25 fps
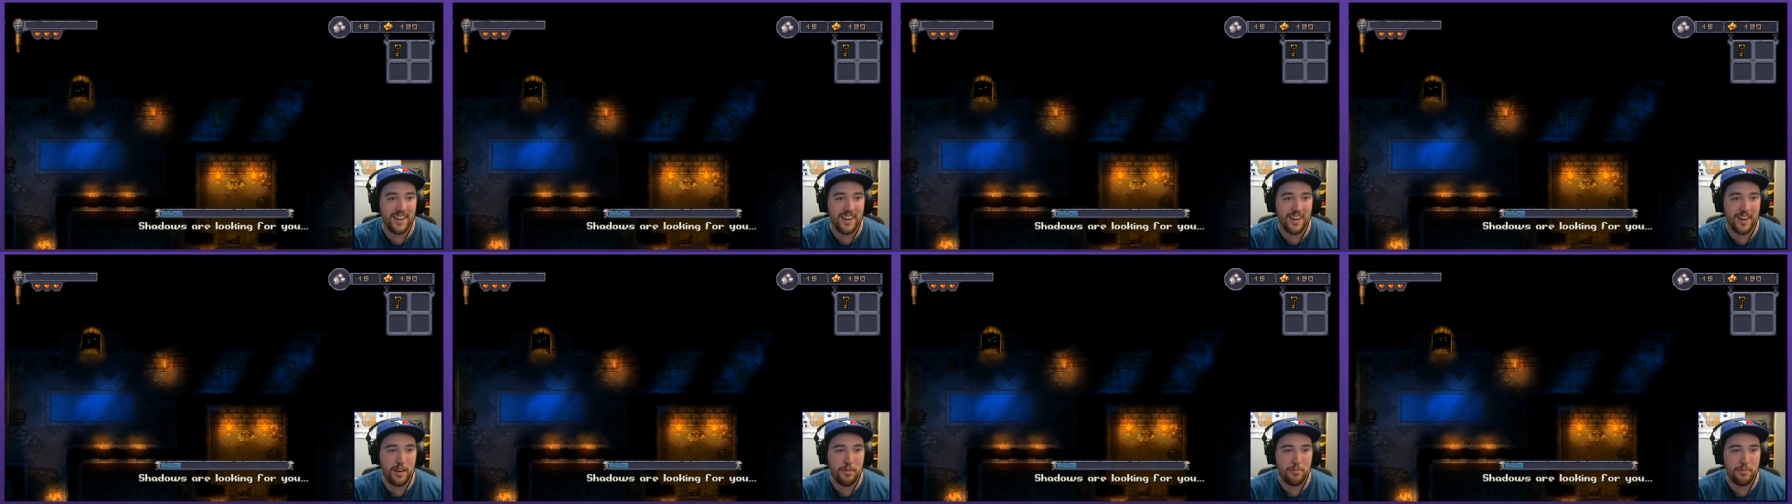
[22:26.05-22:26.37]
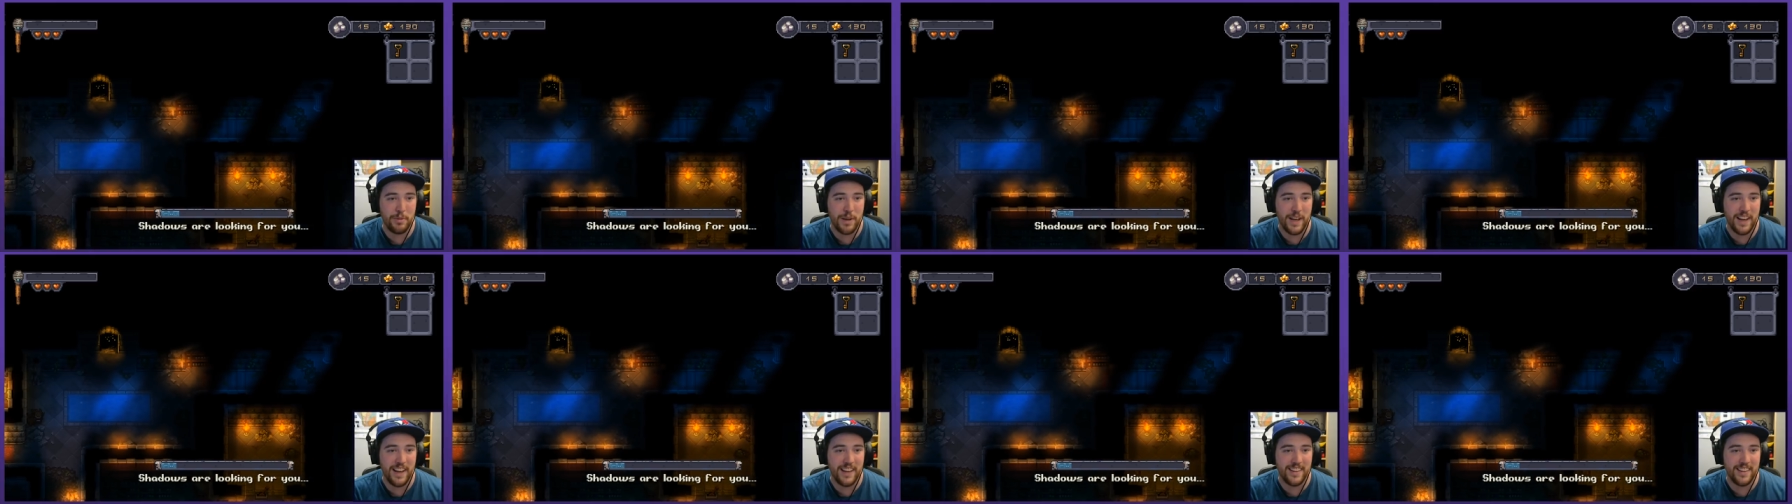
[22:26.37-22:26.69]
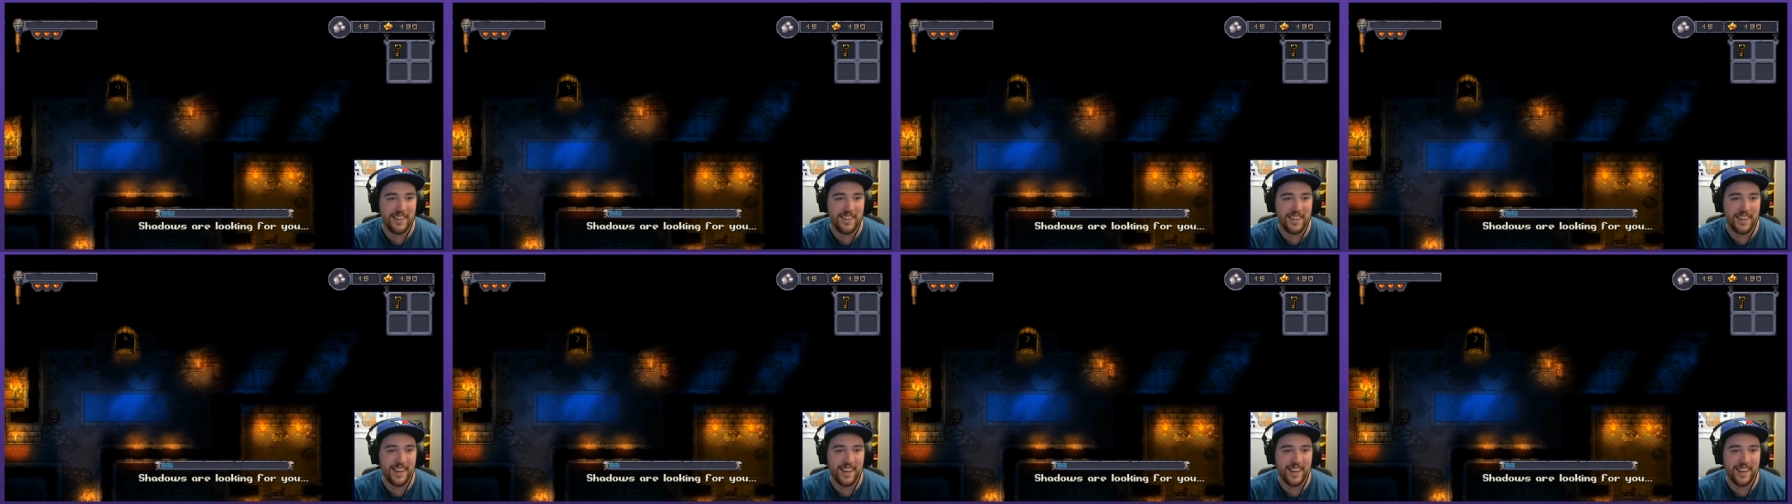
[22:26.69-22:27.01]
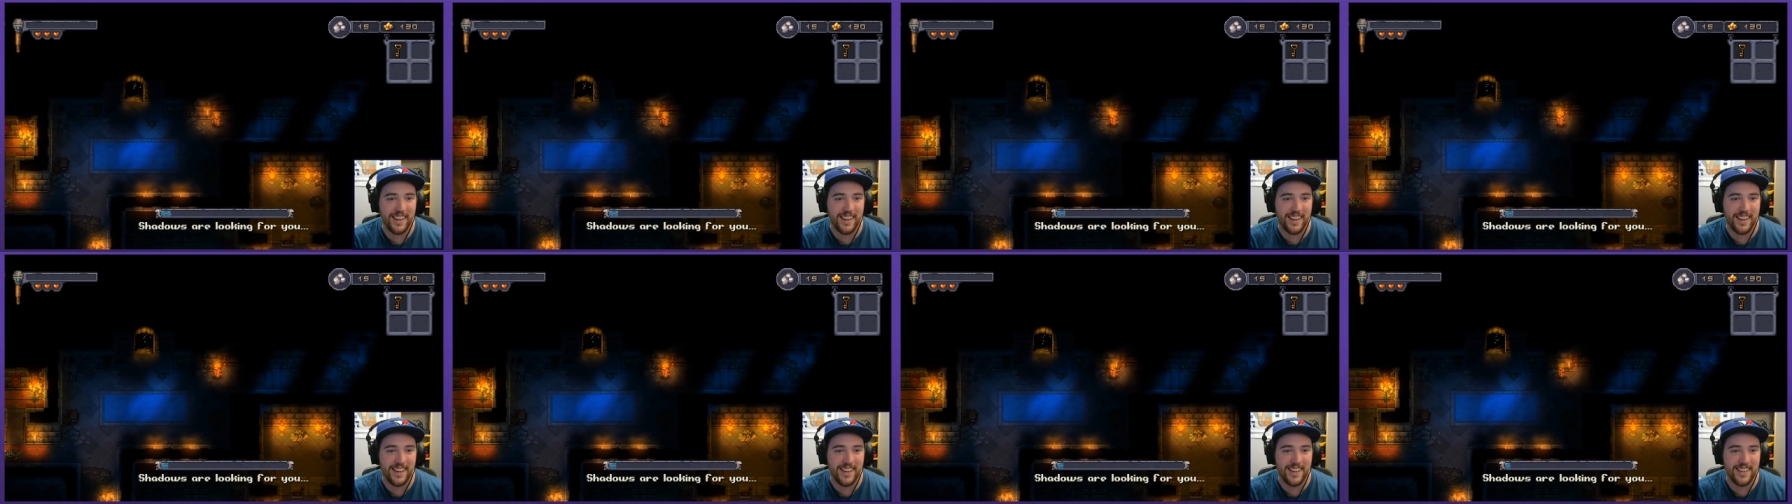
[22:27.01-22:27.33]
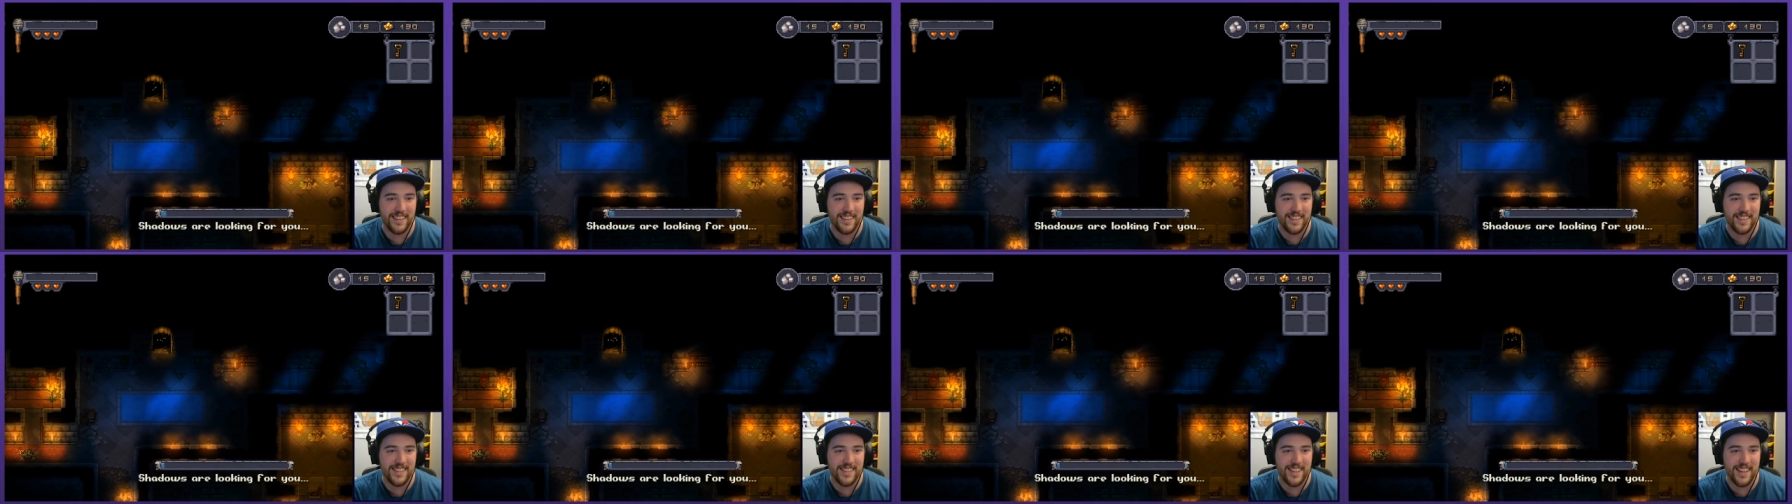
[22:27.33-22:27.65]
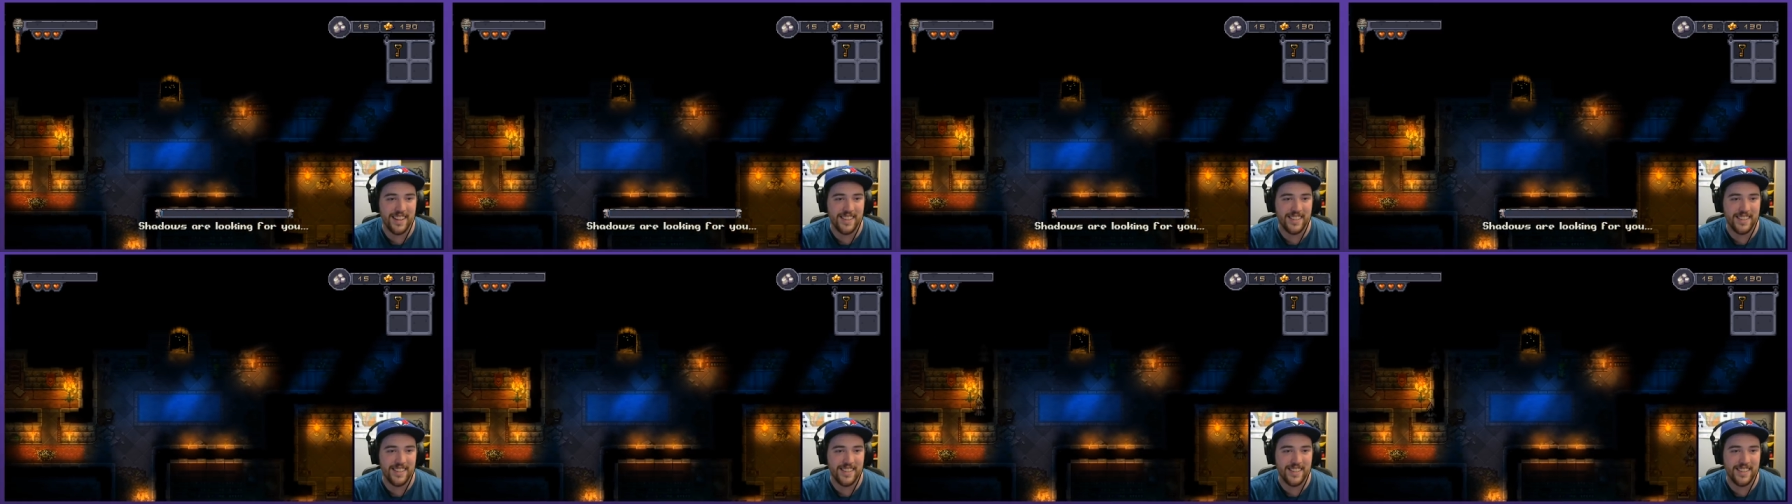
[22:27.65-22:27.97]
a bad thing in the
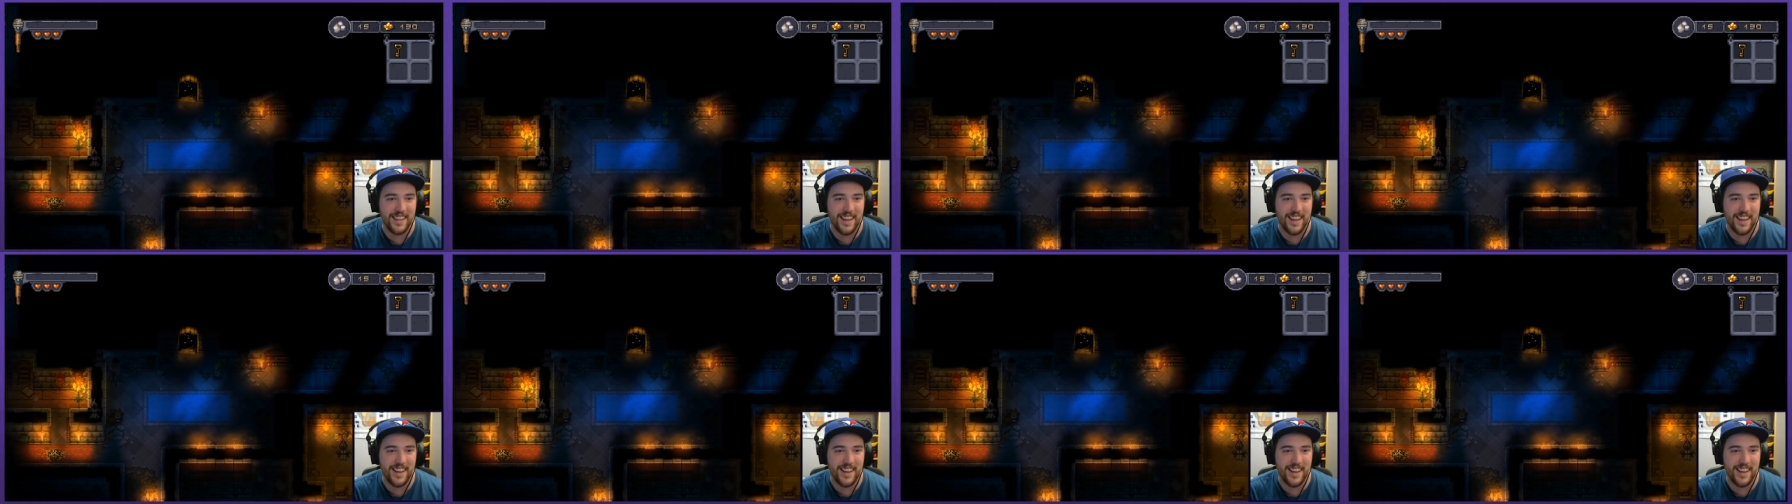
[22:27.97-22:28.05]
sense